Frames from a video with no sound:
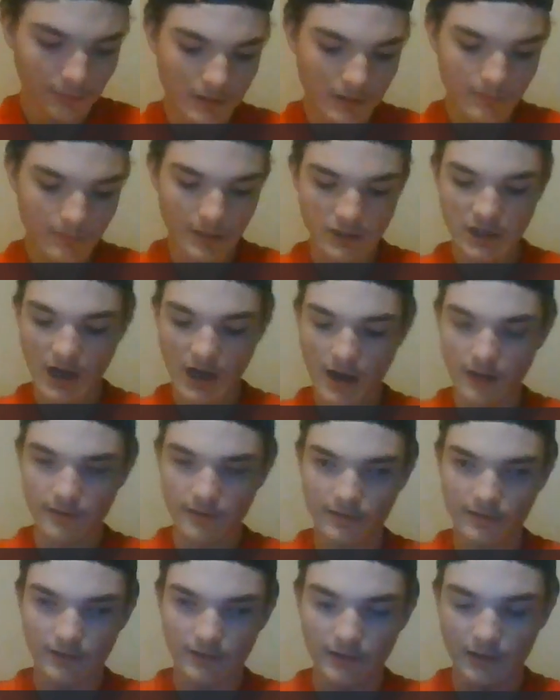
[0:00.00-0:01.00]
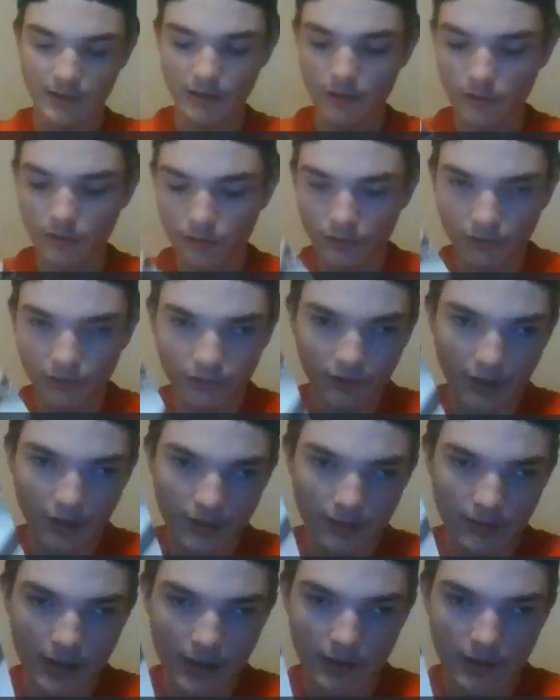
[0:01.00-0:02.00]
pretty much has the singles
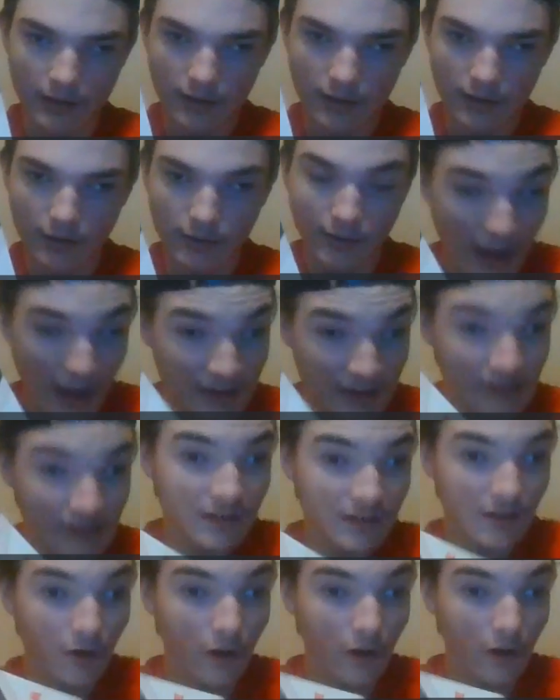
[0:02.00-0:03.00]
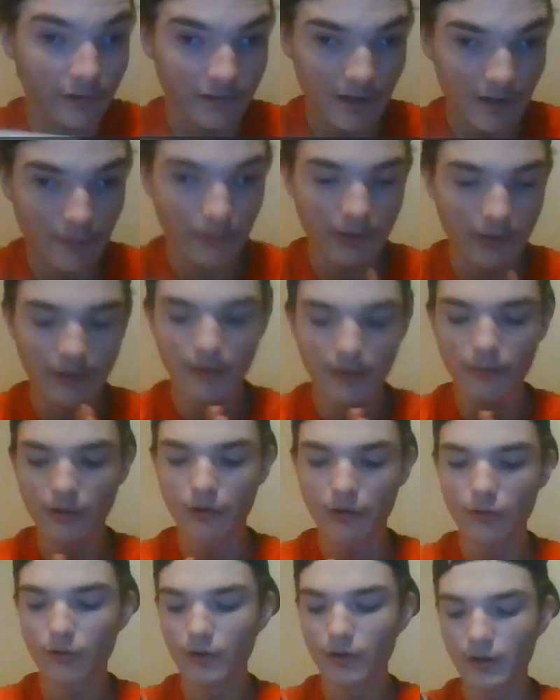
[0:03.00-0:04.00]
and then 10 songs that they
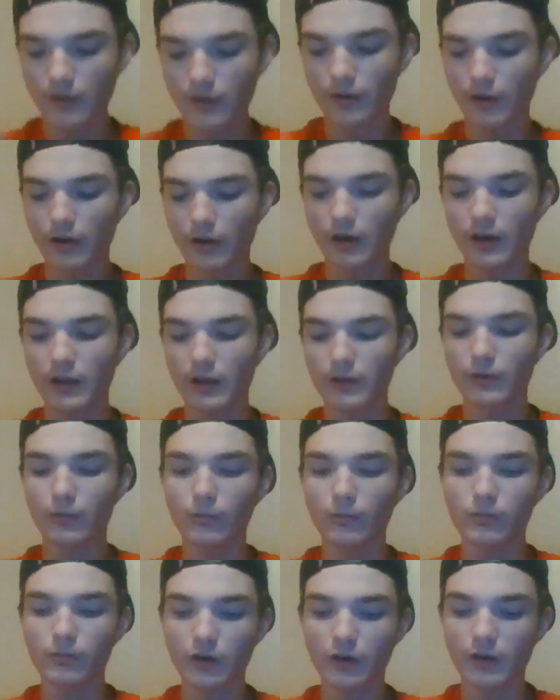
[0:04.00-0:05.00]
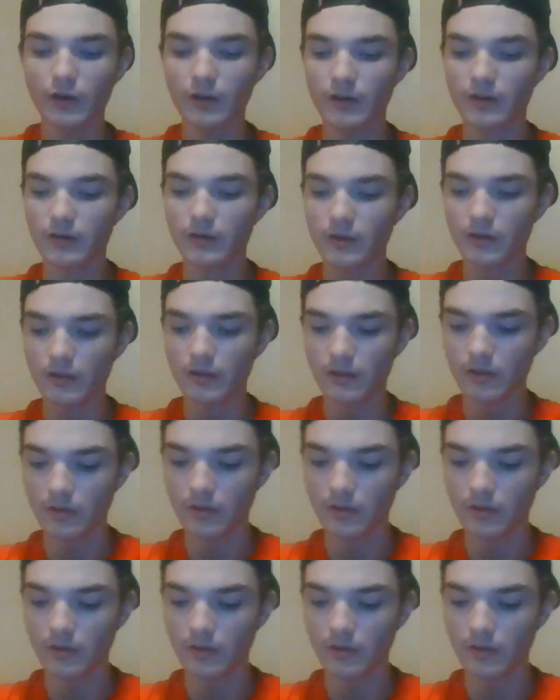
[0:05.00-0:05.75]
recorded on one